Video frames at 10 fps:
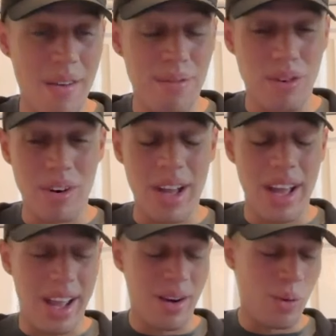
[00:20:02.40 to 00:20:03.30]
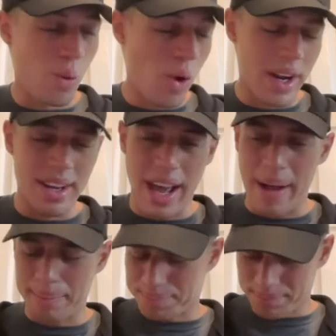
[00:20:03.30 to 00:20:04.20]
Florida, and one
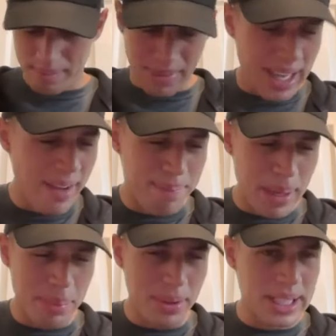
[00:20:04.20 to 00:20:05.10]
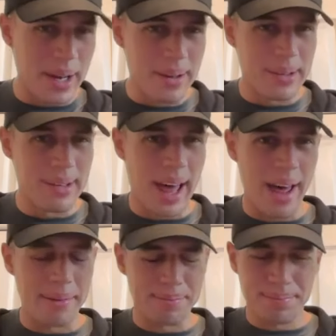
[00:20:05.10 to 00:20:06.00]
that if people tell you that